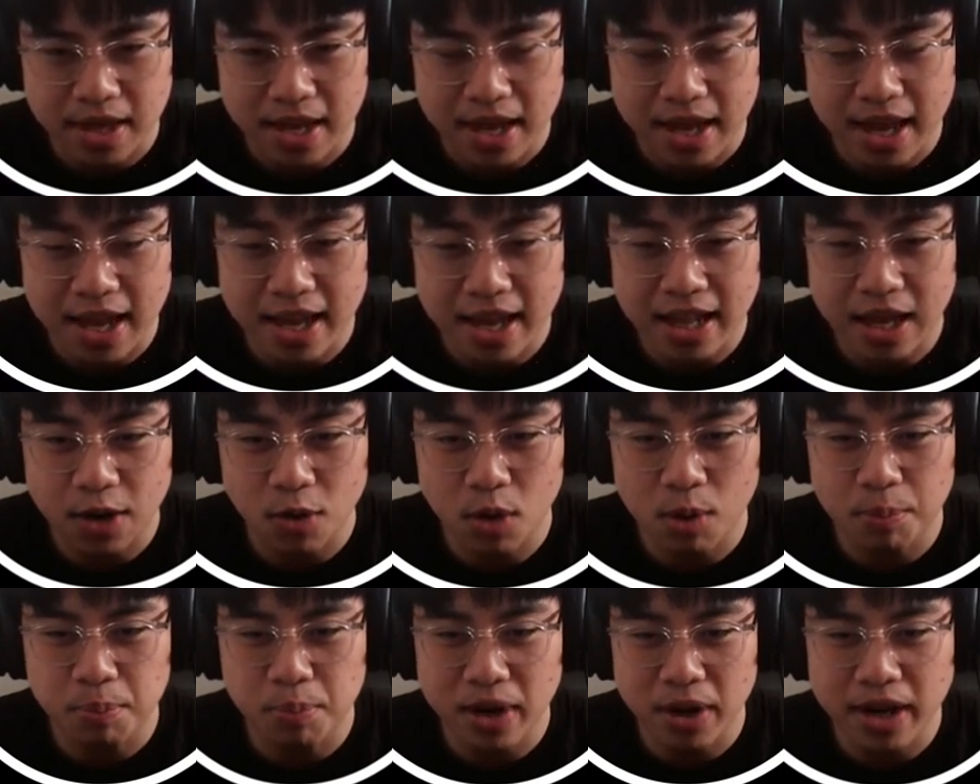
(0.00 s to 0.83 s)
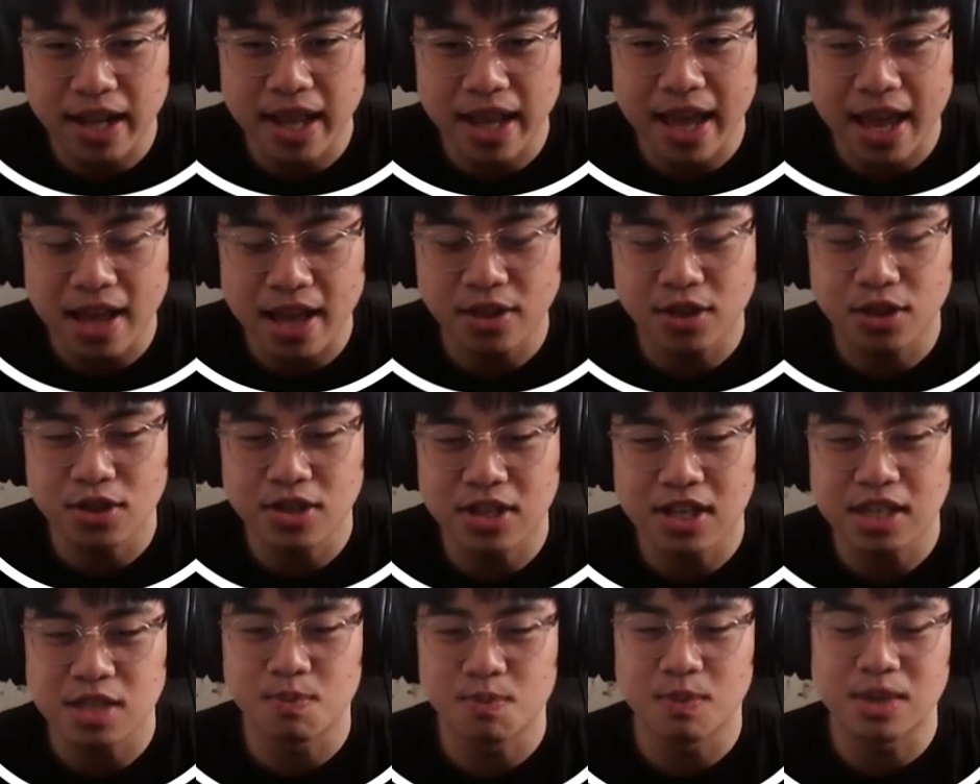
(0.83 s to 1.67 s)
And I will put an end to
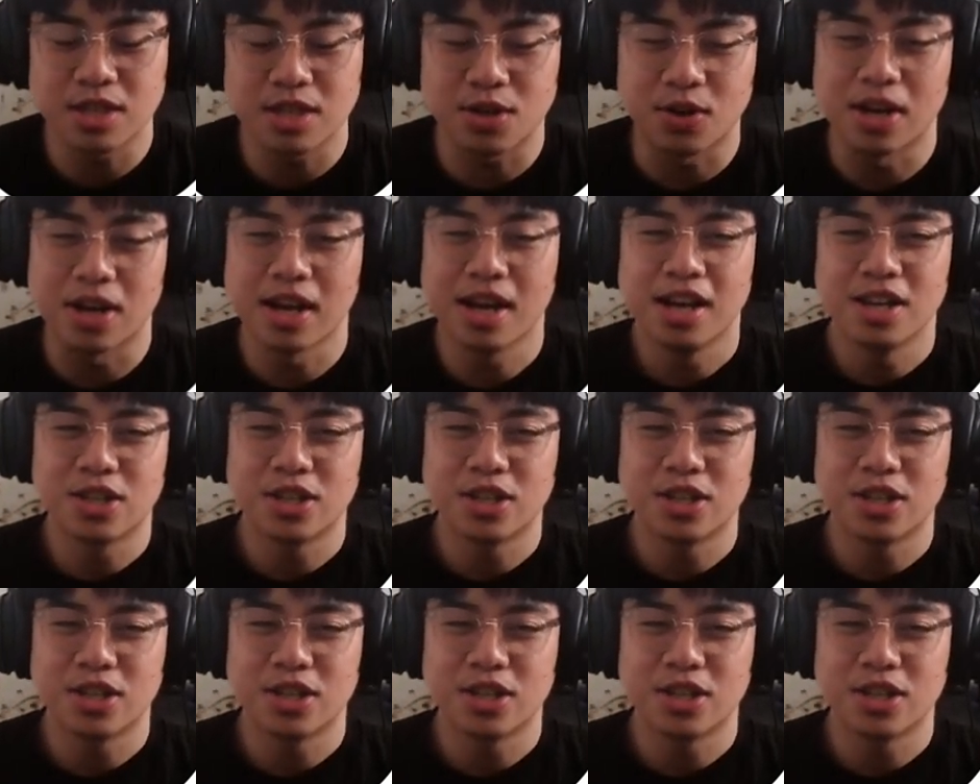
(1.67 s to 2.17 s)
this mystery.